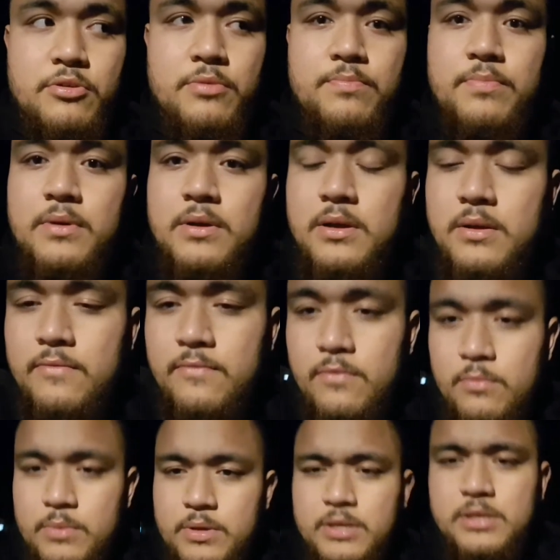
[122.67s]
a group, but
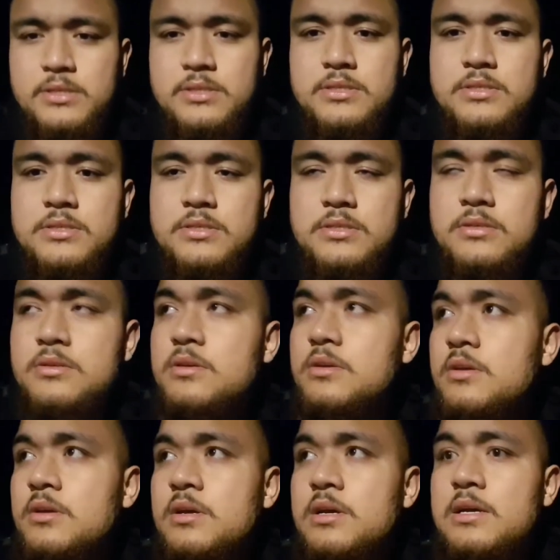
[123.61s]
for me it's
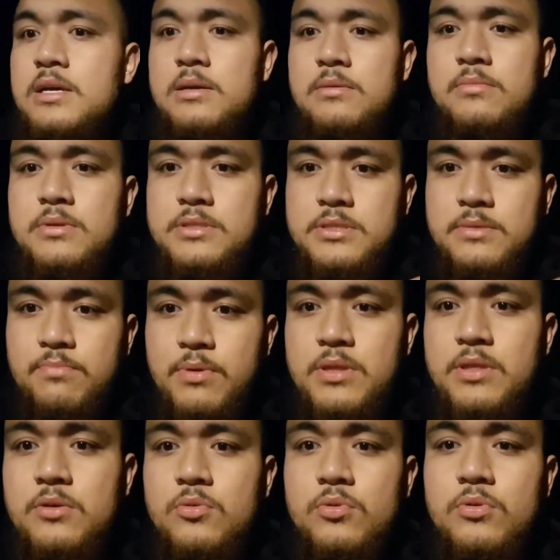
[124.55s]
a
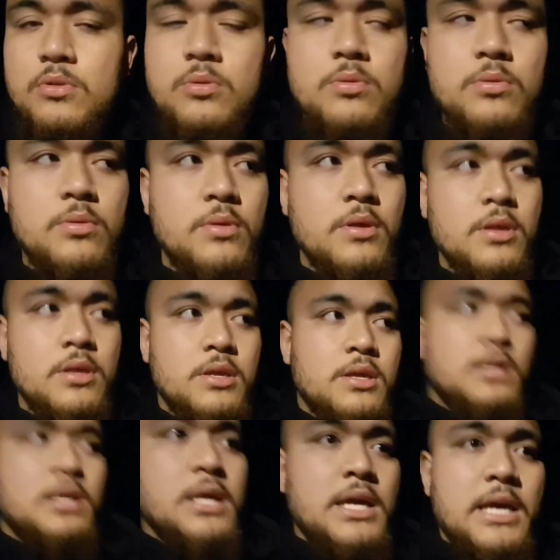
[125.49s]
brotherhood.
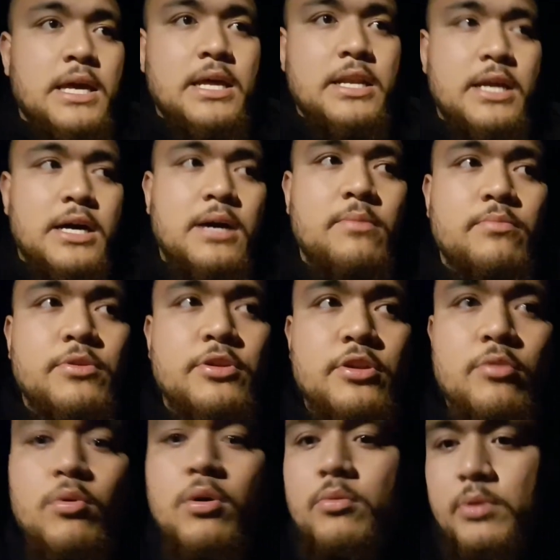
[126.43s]
And you
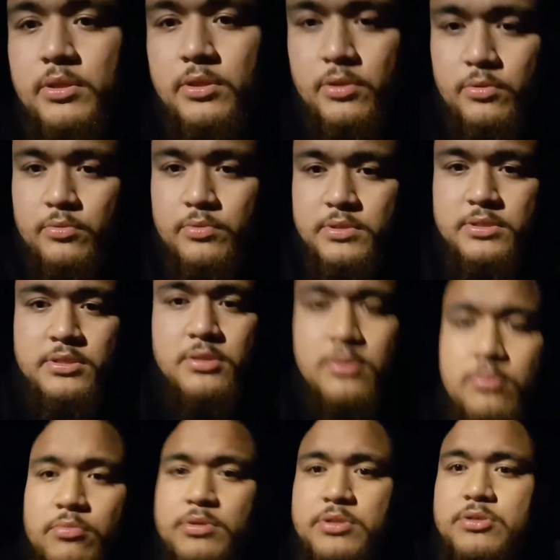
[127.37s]
know, what we do
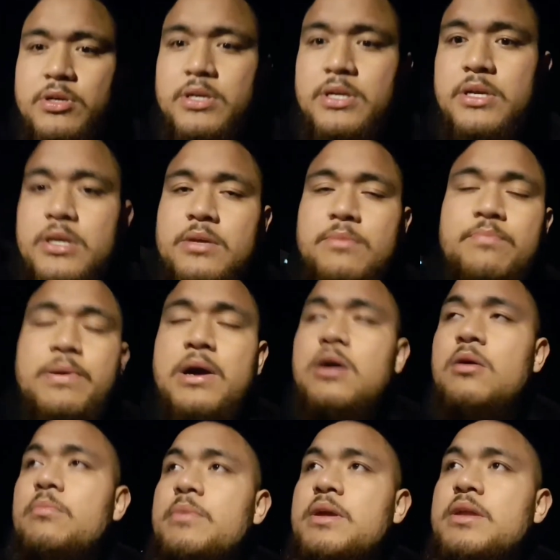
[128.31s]
is we try to
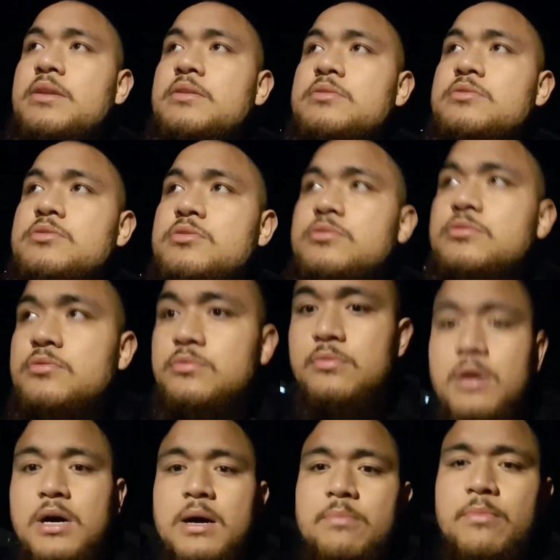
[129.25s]
empower men
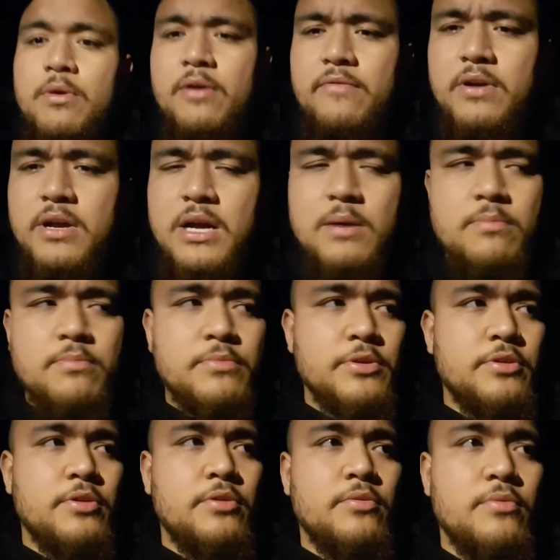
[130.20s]
to overcome,
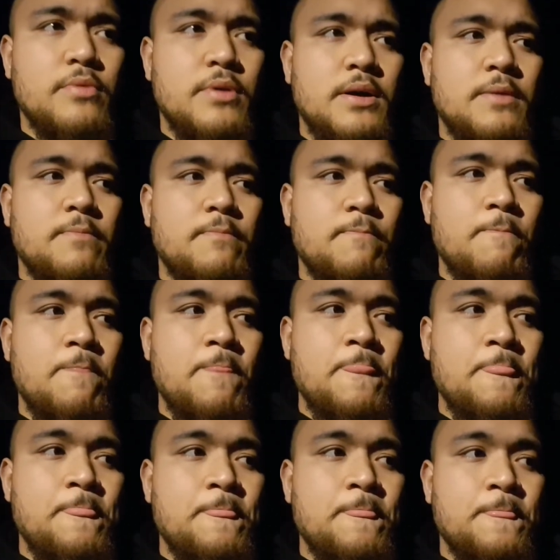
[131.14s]
you know,
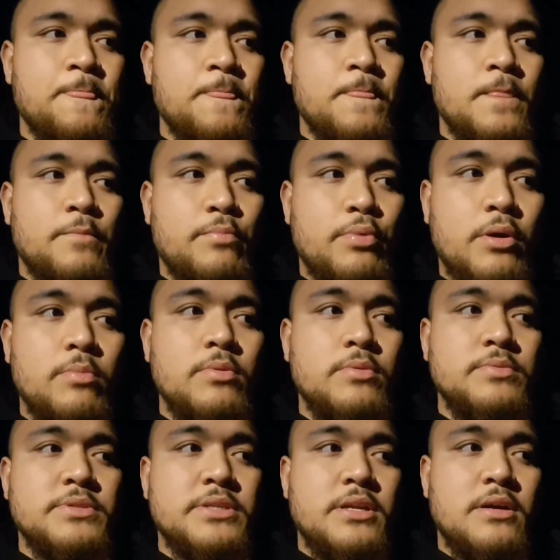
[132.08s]

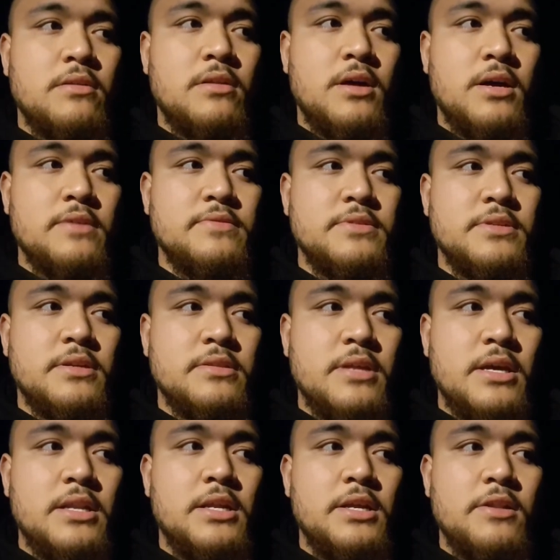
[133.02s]
problems in our lives, in our
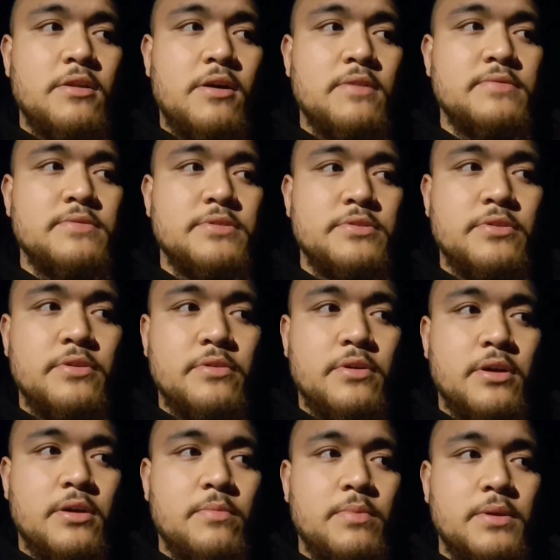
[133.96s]
daily lives. You know,
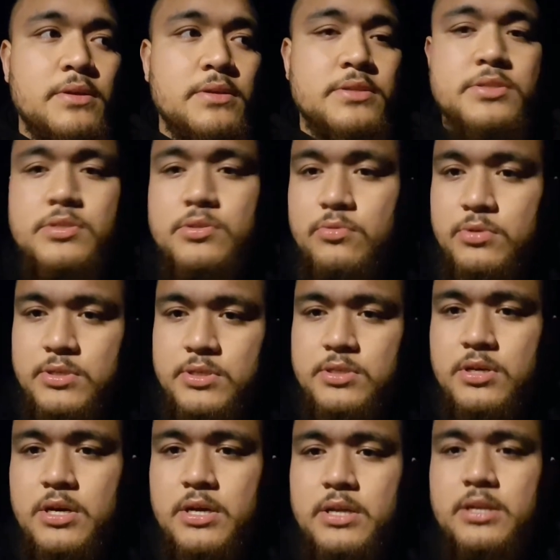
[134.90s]
it could be
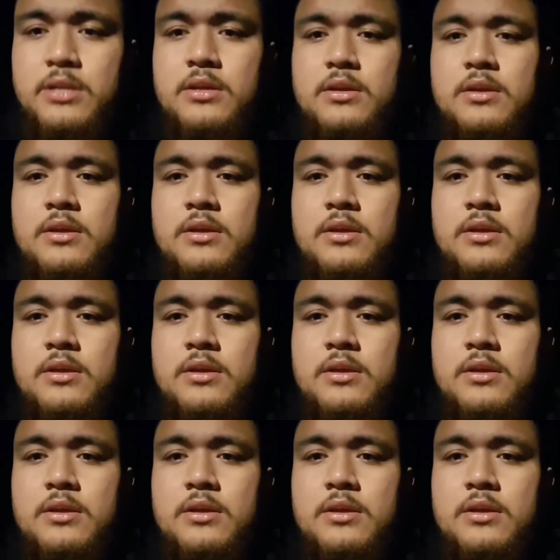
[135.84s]
suicide,